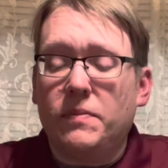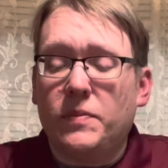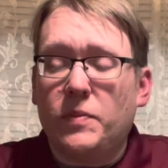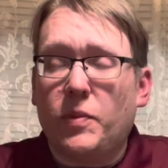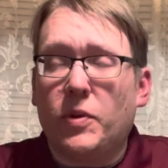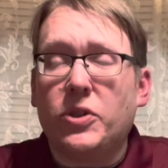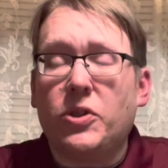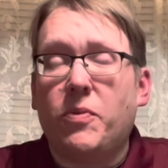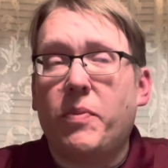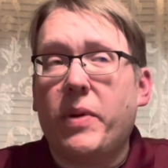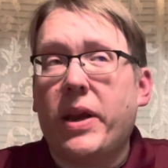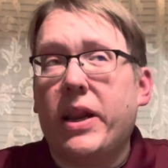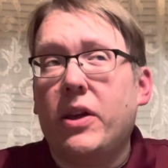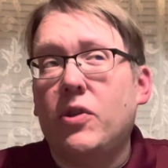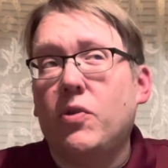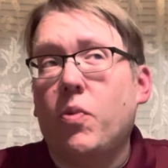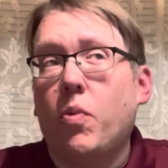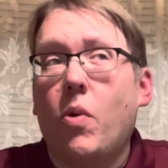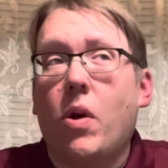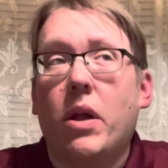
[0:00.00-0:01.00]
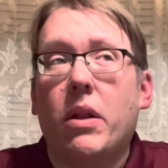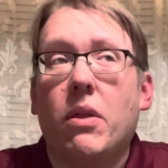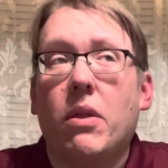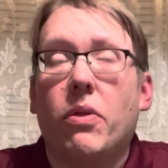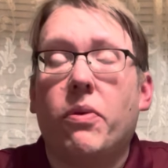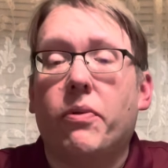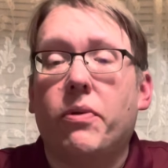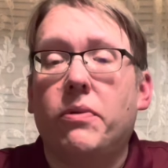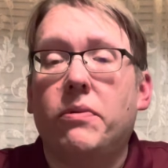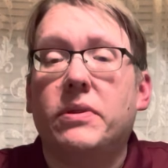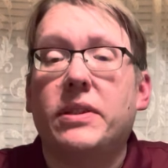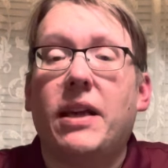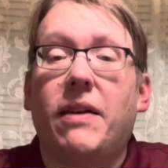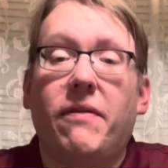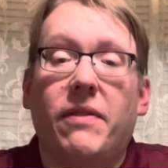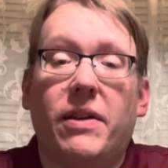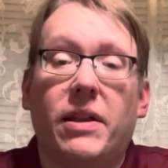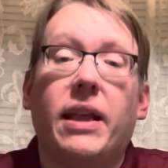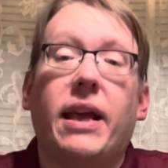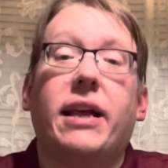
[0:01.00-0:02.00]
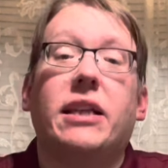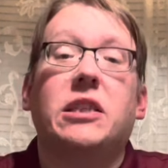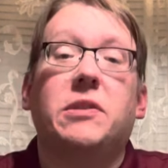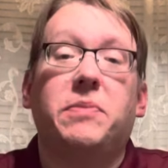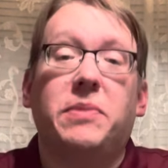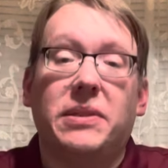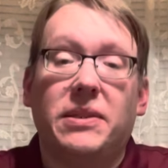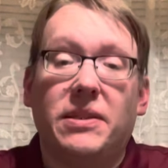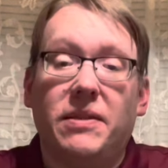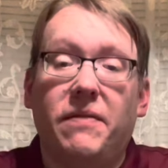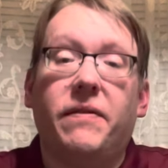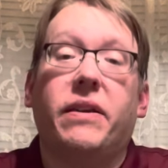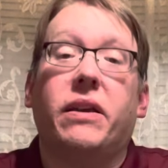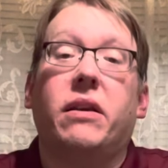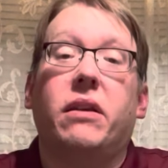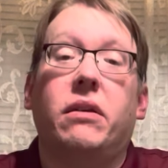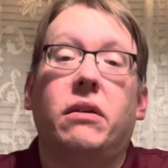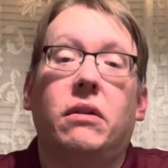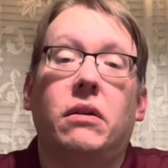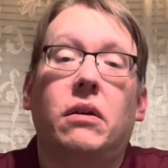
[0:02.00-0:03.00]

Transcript: WrestleManias 1 through 7 had specific